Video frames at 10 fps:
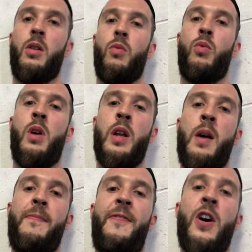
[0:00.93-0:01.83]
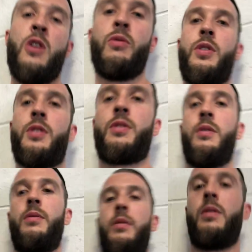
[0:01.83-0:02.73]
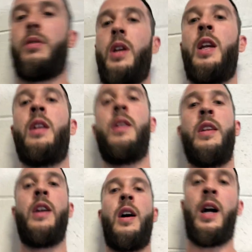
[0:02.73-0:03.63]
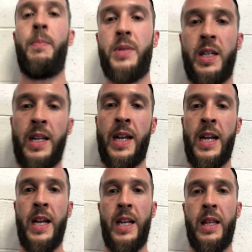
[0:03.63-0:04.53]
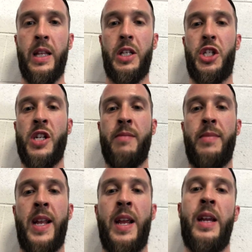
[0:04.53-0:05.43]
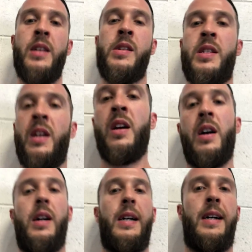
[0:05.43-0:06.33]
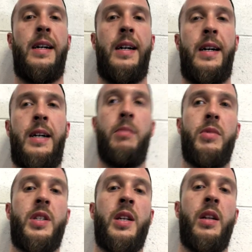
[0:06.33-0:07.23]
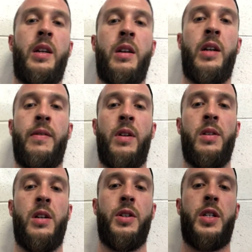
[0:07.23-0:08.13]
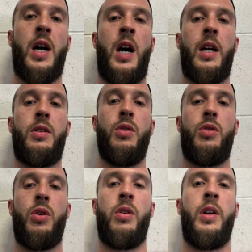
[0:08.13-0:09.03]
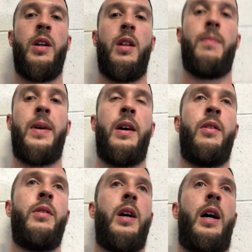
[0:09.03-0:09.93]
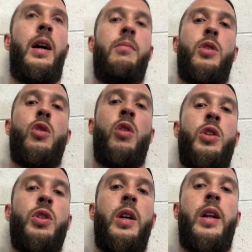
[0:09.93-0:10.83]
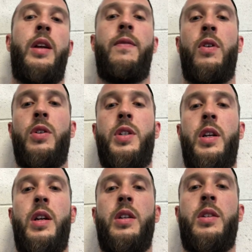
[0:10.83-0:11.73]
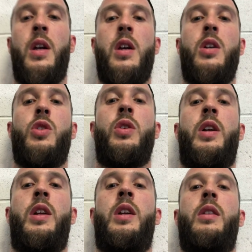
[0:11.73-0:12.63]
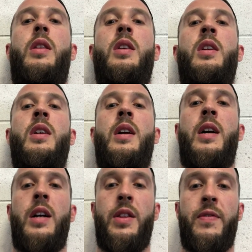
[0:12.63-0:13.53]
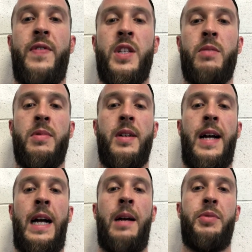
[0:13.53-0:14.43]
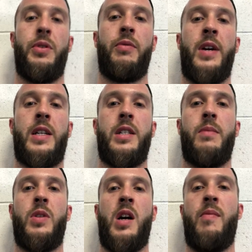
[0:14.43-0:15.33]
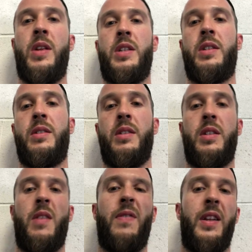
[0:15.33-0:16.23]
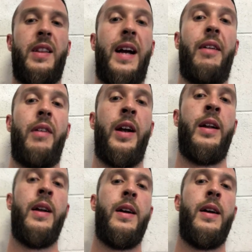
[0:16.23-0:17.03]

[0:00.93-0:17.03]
What up, folks? Hitting you up today in the gymnase. Sitting here giving a little talk tutorial about core training versus training the visible abs or the rectus abdominis and stuff like that, right?